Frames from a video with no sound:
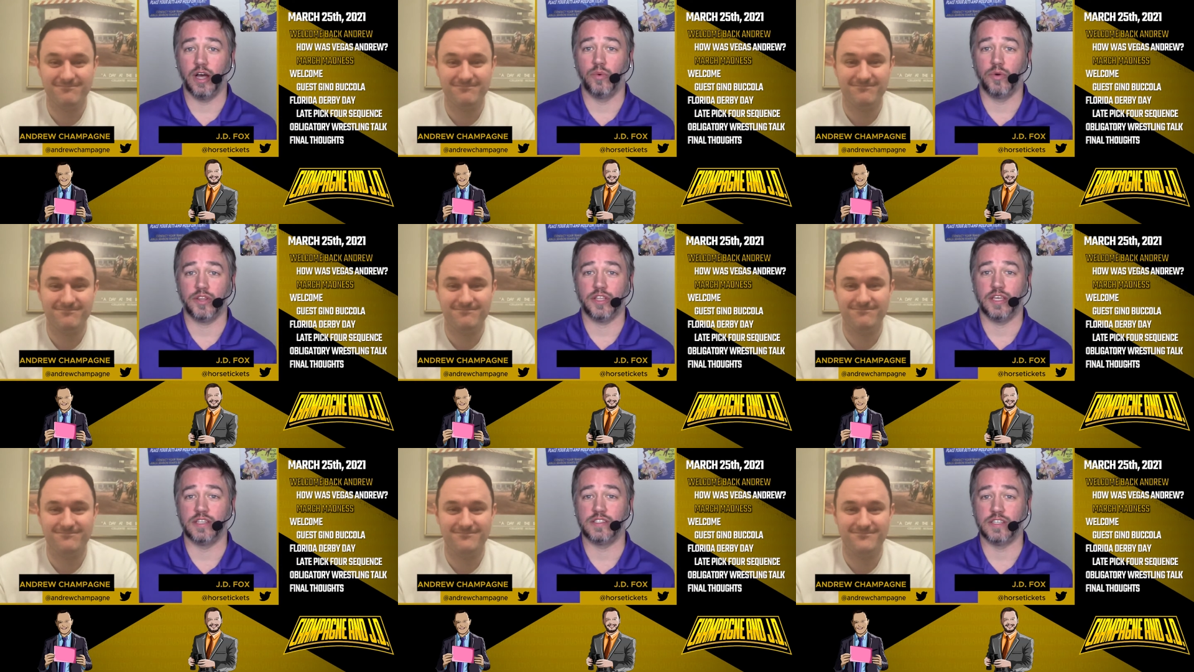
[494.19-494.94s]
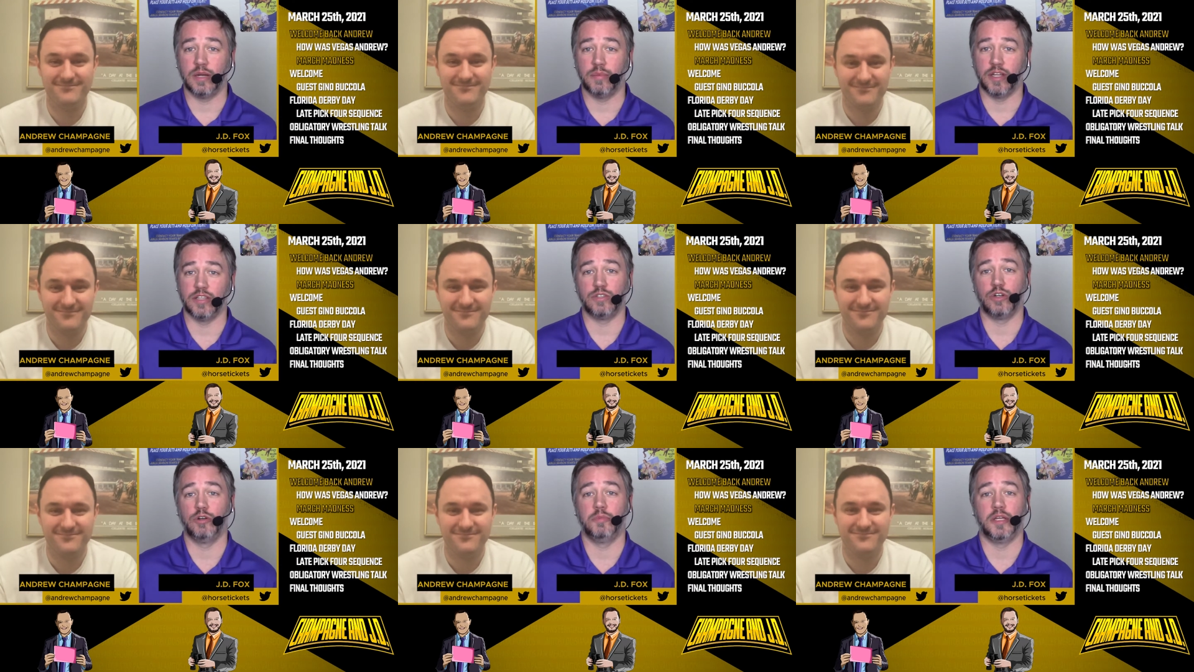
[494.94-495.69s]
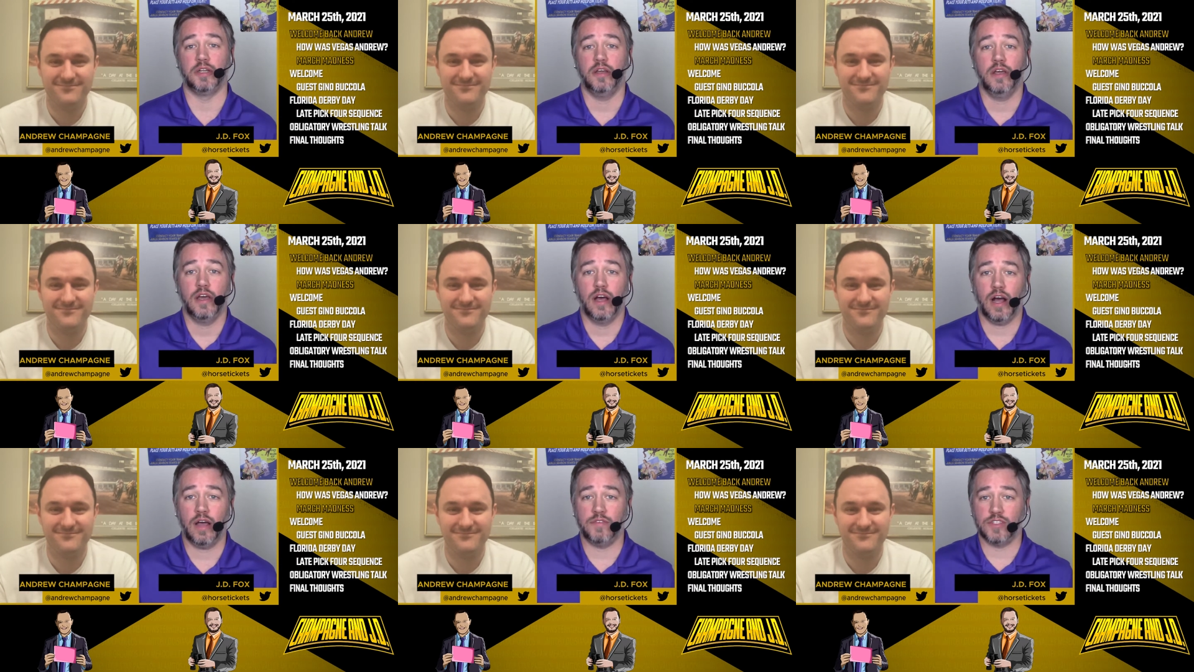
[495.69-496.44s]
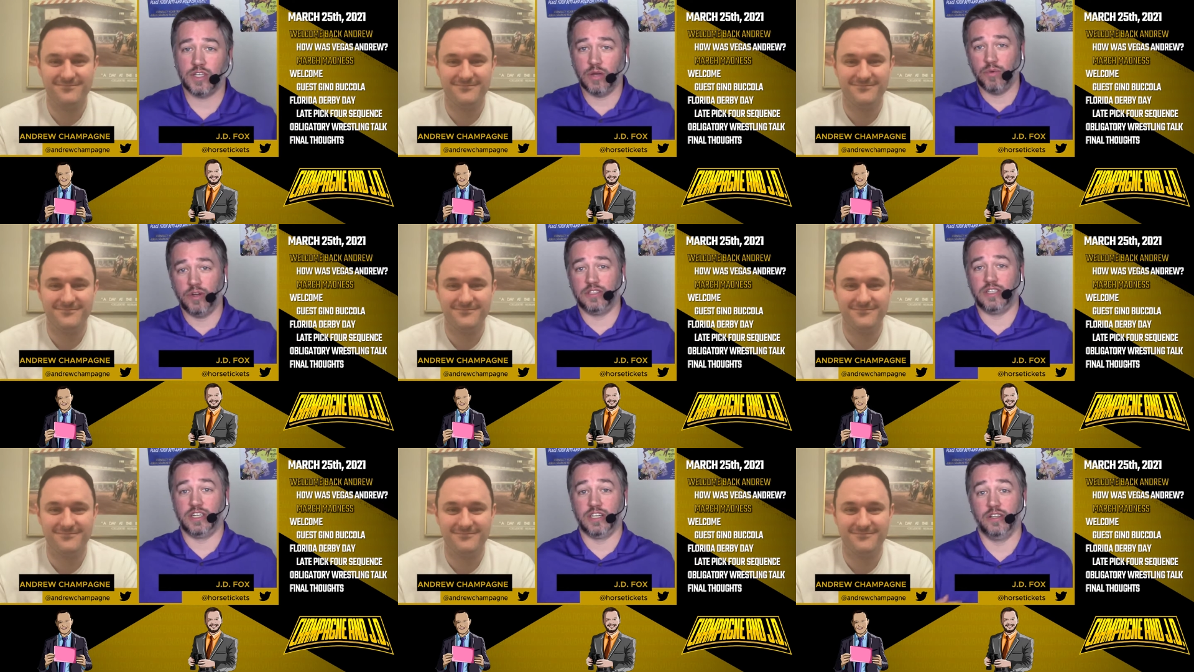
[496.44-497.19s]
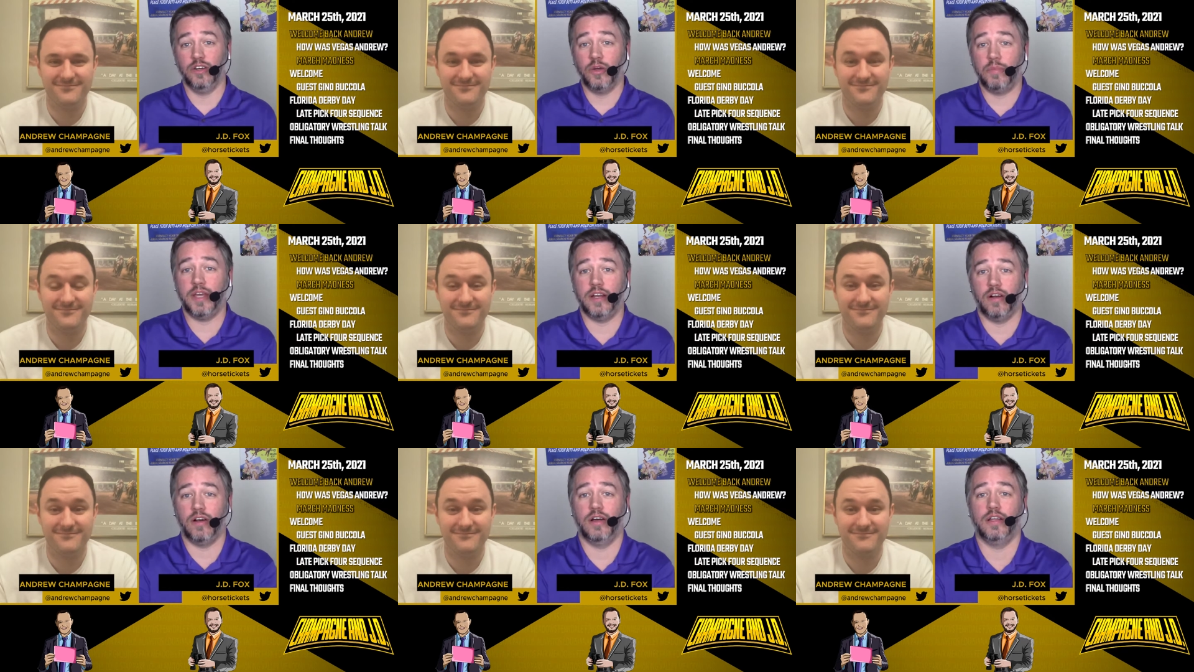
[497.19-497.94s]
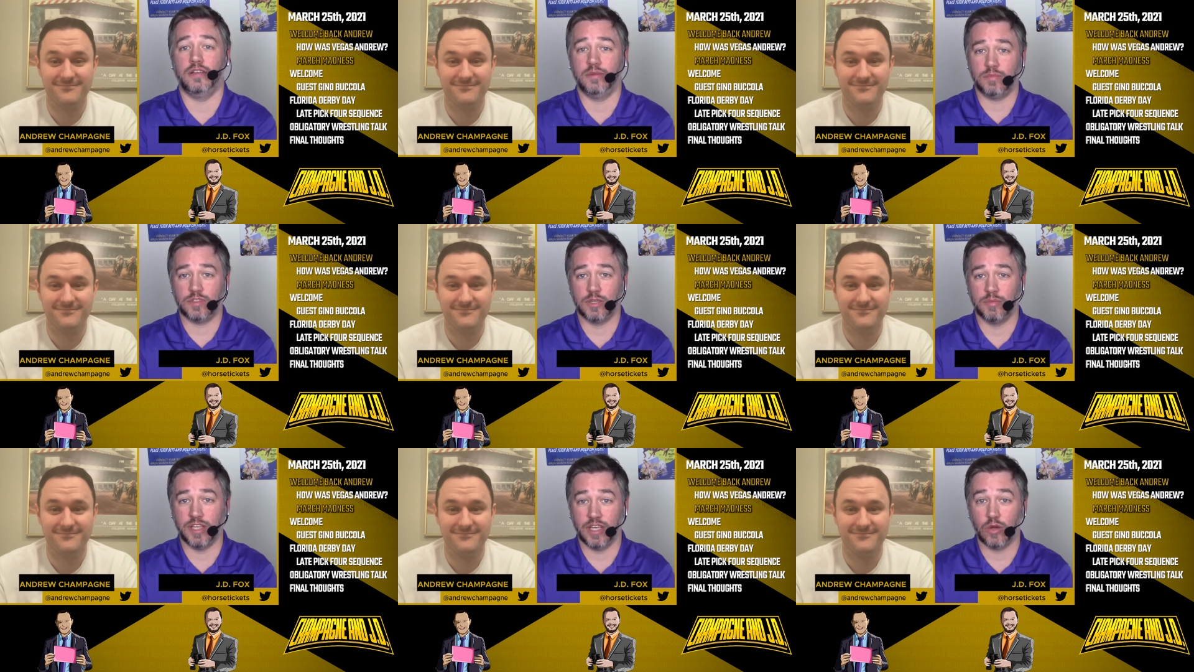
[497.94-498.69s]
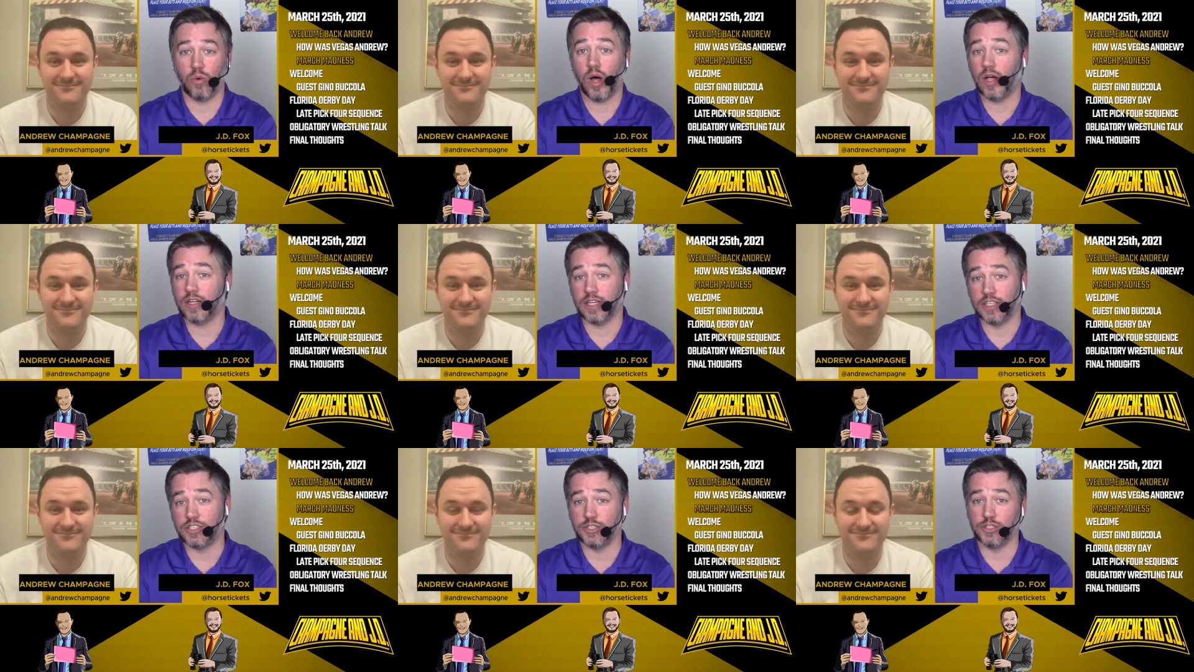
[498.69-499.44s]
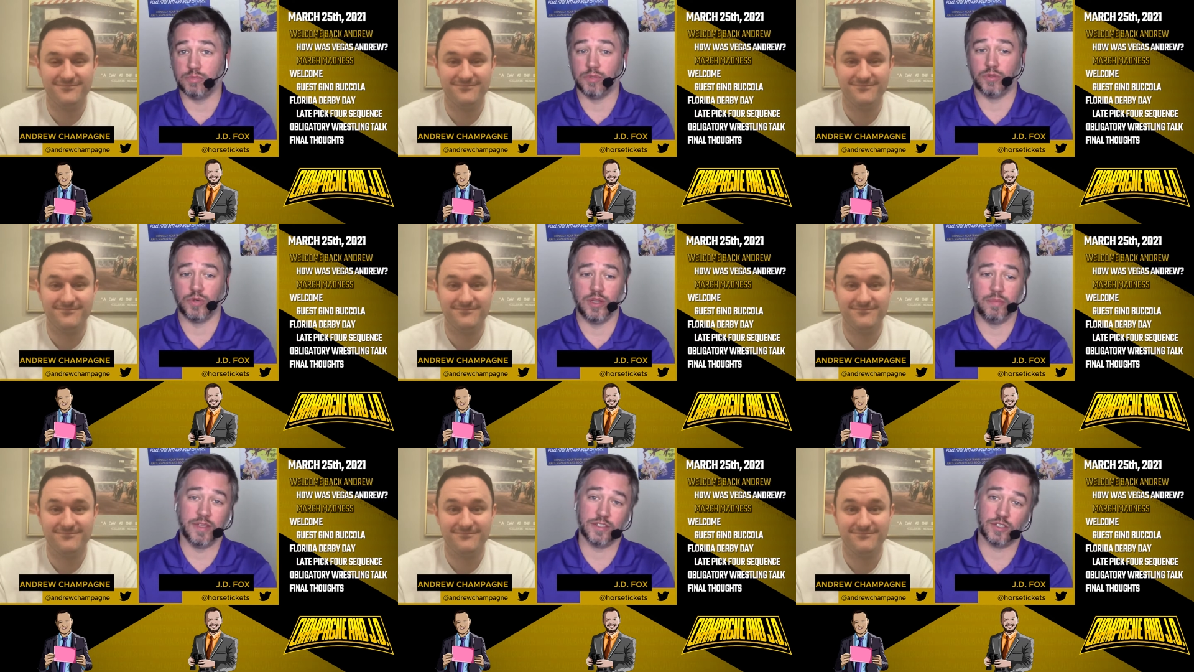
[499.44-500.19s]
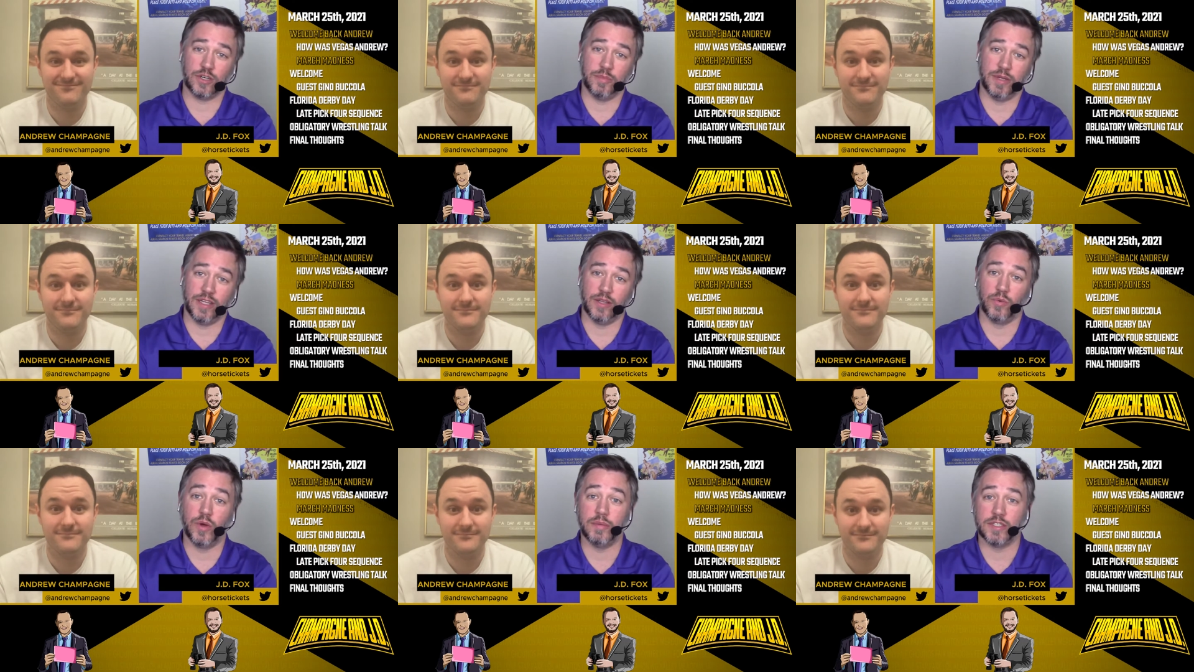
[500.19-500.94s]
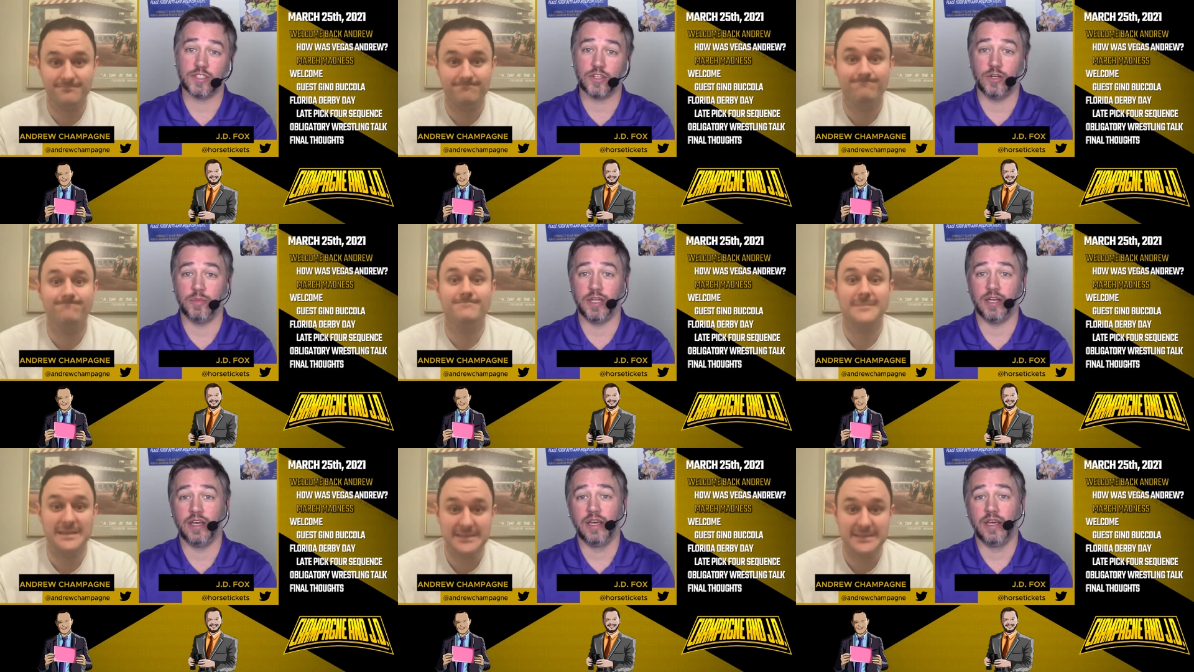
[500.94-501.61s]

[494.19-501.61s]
Speaker 1: with the NCAA tournament. Obviously, I want to touch a little bit on some of the quality issues between the men's tournament and the women's tournament.